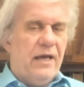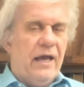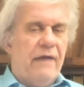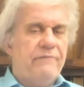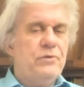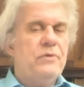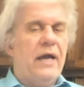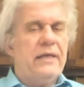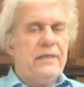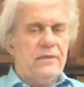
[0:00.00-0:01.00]
have
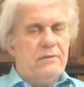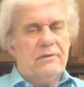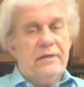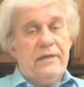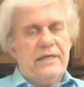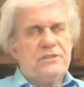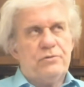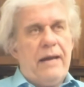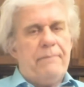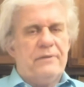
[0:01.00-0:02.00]
united or
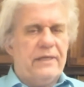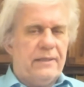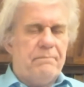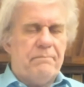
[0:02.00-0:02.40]
extrapolated